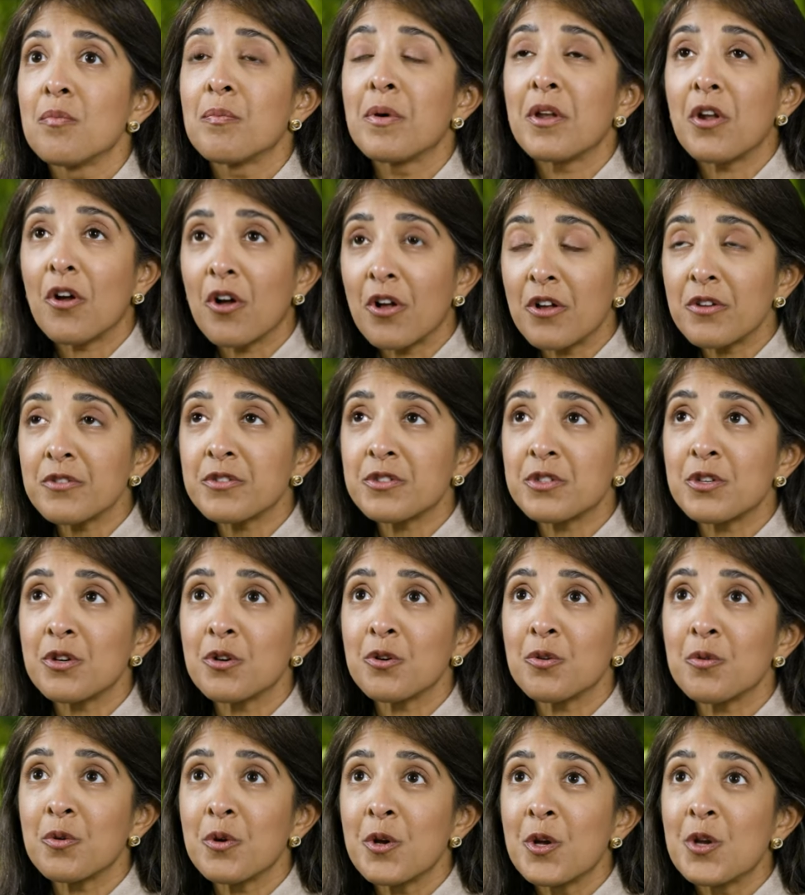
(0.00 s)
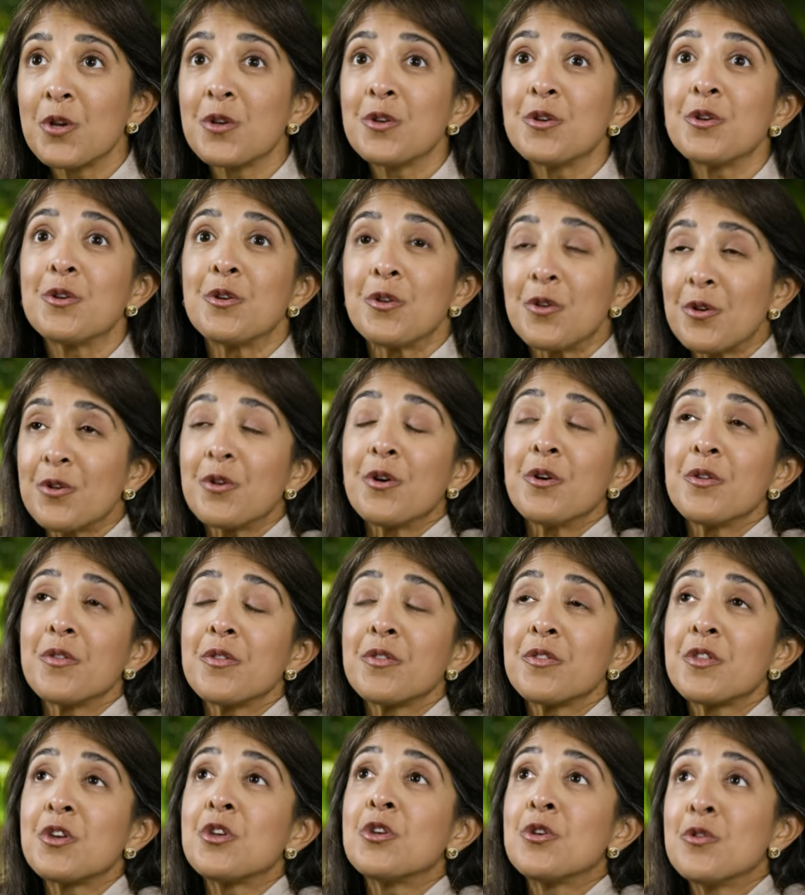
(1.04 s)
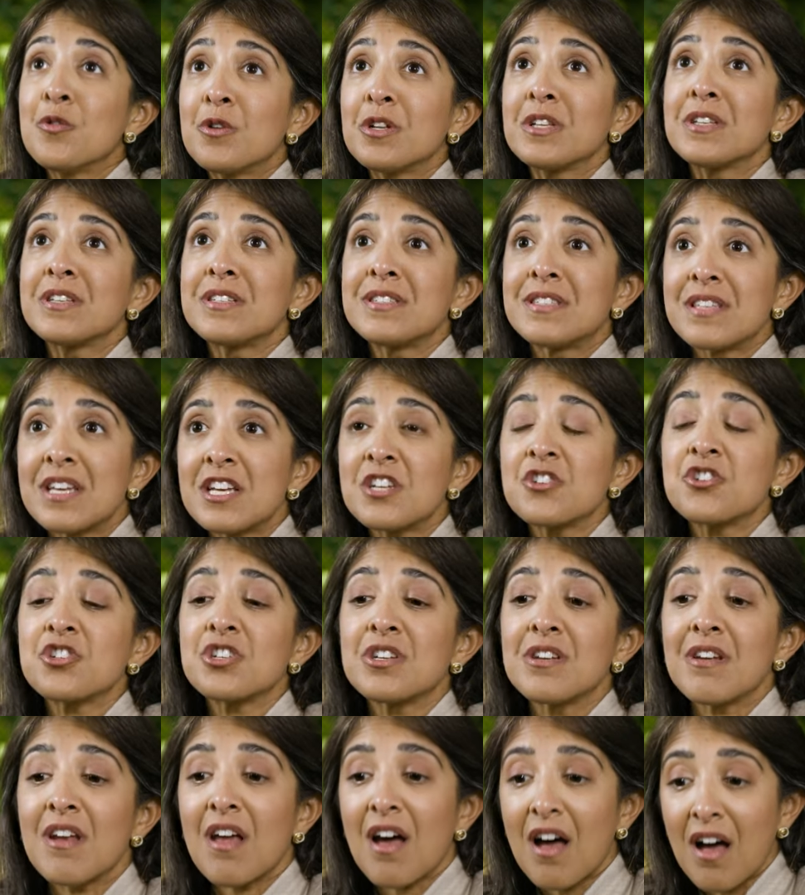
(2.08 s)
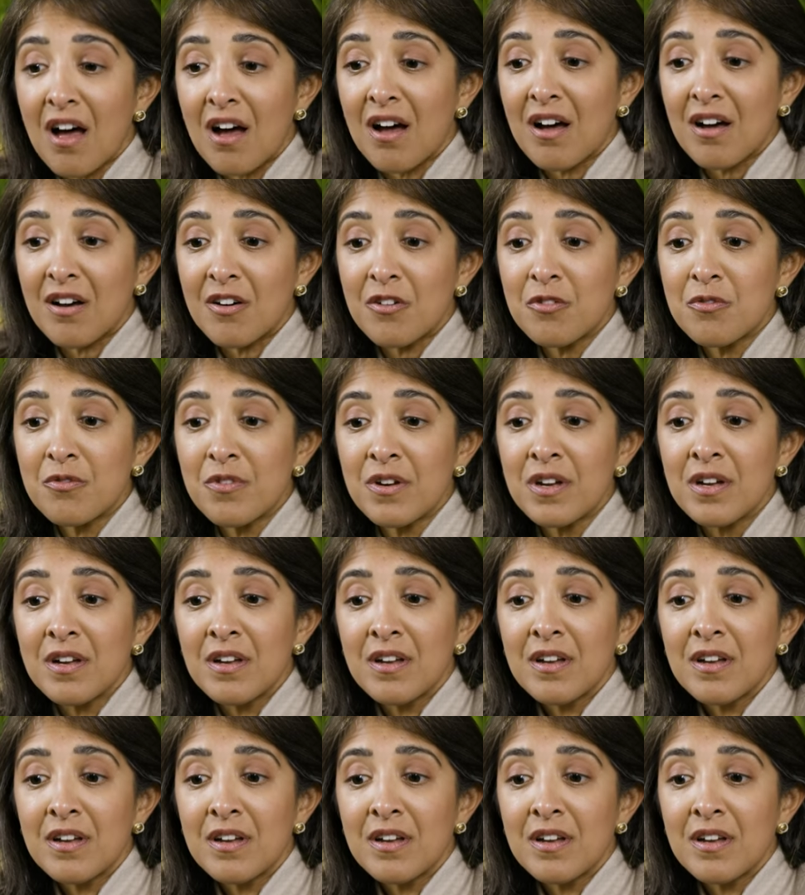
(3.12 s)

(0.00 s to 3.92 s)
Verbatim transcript: but also the utilization of